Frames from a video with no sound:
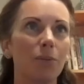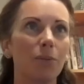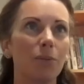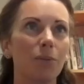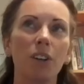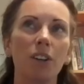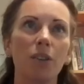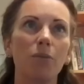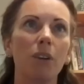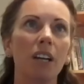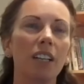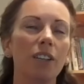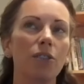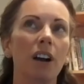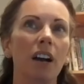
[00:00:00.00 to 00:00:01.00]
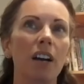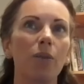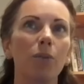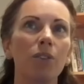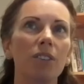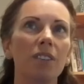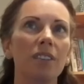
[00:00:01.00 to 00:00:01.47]
where you're really trying
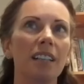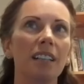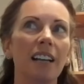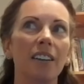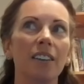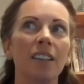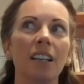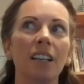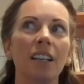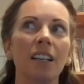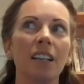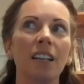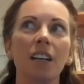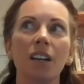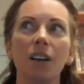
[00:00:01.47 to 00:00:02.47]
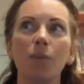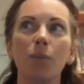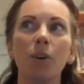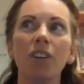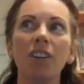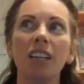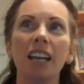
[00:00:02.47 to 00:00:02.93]
to understand
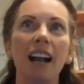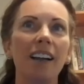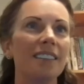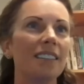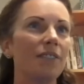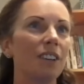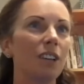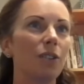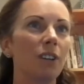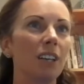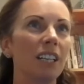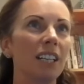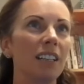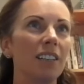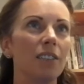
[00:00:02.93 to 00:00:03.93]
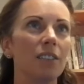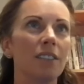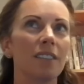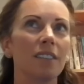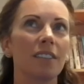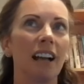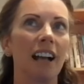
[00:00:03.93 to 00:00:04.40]
what are the active
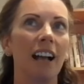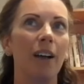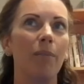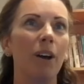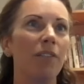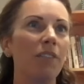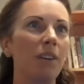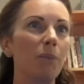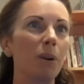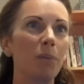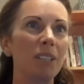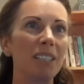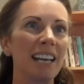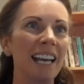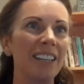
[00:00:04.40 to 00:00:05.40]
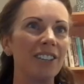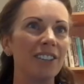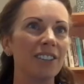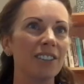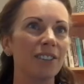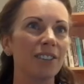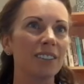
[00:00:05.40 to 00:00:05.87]
ingredients of
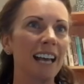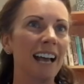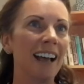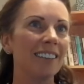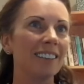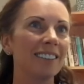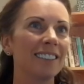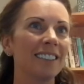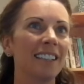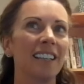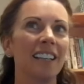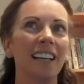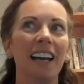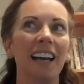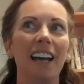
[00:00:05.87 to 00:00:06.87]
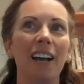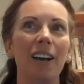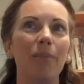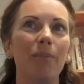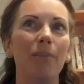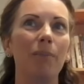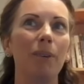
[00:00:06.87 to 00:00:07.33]
implementation success,
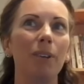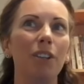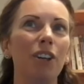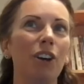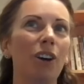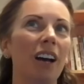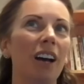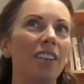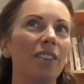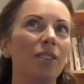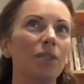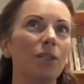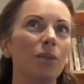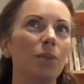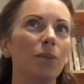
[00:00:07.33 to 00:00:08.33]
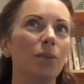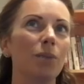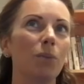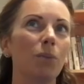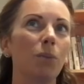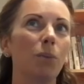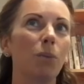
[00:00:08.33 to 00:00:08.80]
you know, and
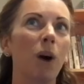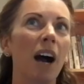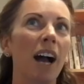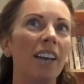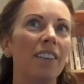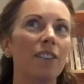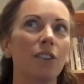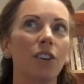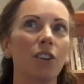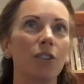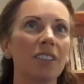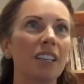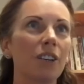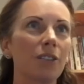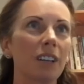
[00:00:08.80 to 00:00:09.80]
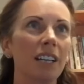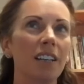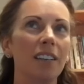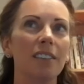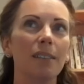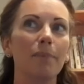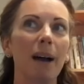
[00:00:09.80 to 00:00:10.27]
why do those
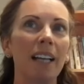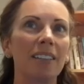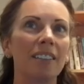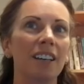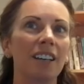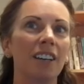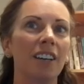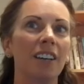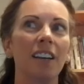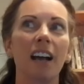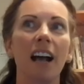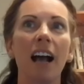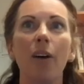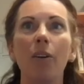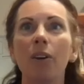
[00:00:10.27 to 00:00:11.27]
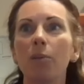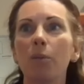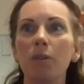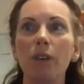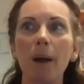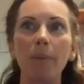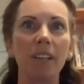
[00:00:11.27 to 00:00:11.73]
ingredients matter? How can we
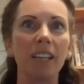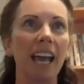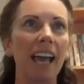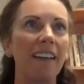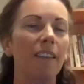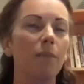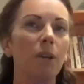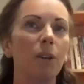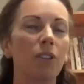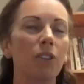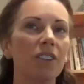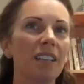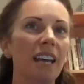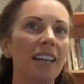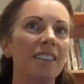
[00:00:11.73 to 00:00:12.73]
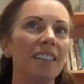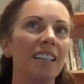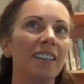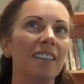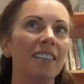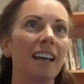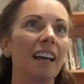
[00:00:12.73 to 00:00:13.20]
replicate them in other
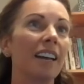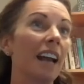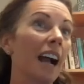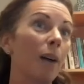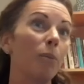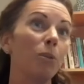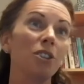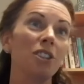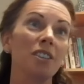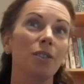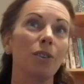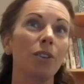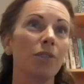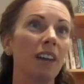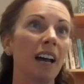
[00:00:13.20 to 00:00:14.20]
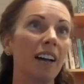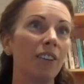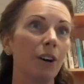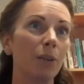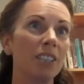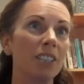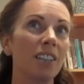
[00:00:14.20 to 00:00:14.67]
settings? And how much is all of that
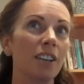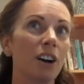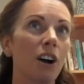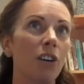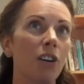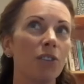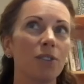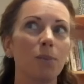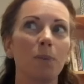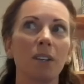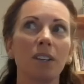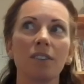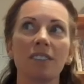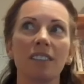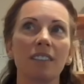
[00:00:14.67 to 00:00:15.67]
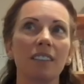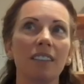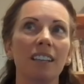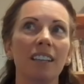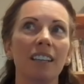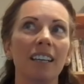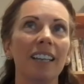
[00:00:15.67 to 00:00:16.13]
going to cost? Because
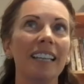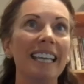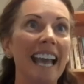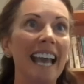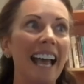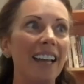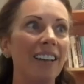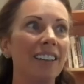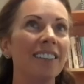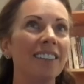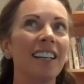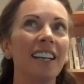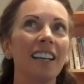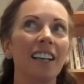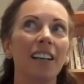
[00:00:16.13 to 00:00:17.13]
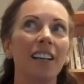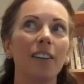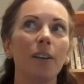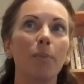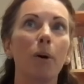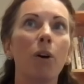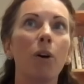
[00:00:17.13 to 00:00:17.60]
in the end,
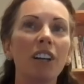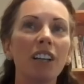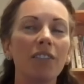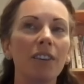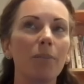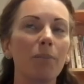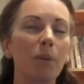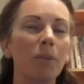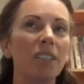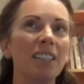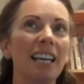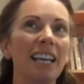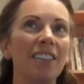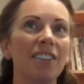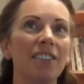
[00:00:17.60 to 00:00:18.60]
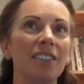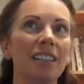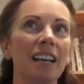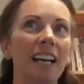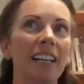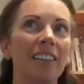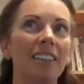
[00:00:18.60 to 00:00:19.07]
the point of implementation
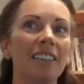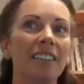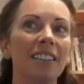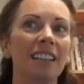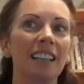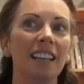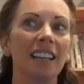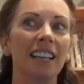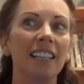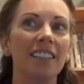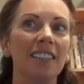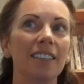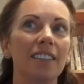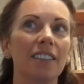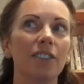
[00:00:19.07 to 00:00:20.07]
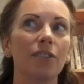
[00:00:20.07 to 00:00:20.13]
science is to